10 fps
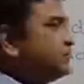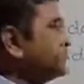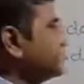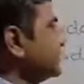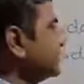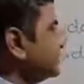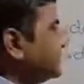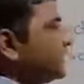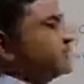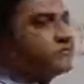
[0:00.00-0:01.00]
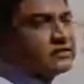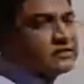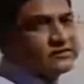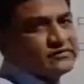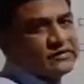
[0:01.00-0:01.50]
which can divide
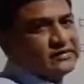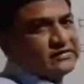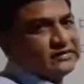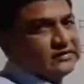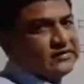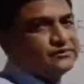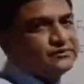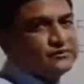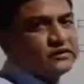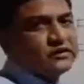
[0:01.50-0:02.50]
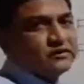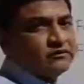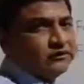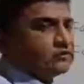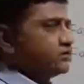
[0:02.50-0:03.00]
27 exactly
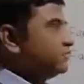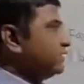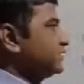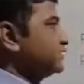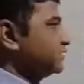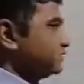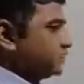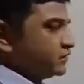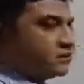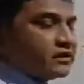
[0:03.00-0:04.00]
without leaving any remainder.